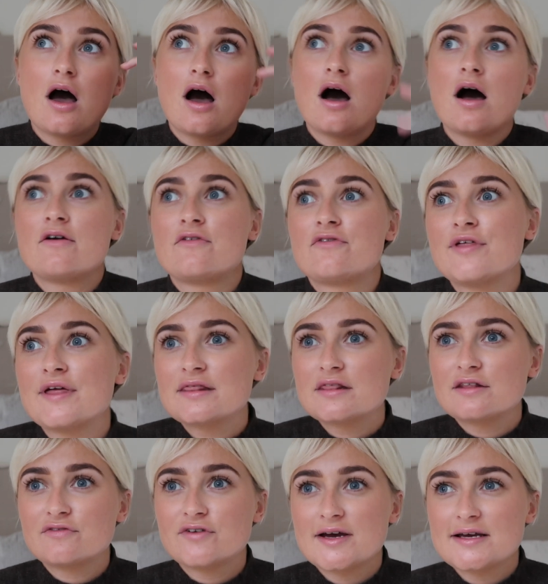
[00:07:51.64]
I
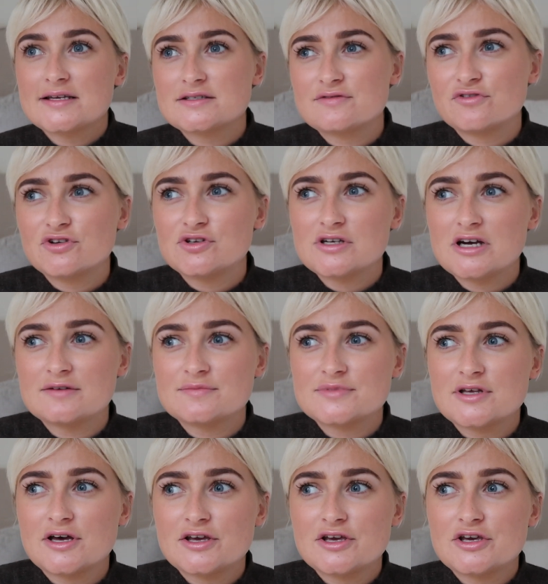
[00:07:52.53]
think the first few
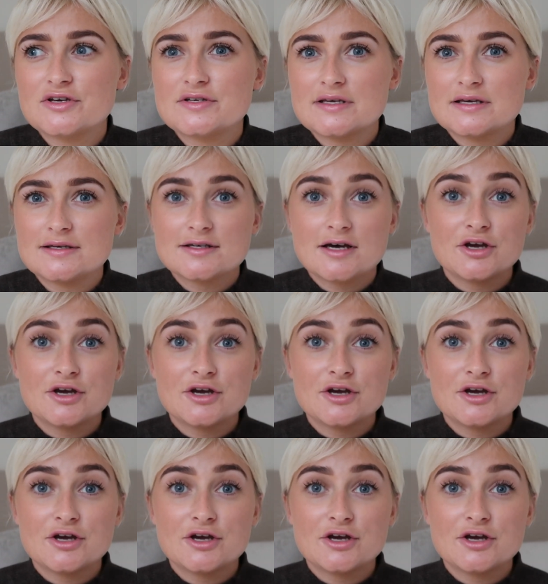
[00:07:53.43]
times that I used this,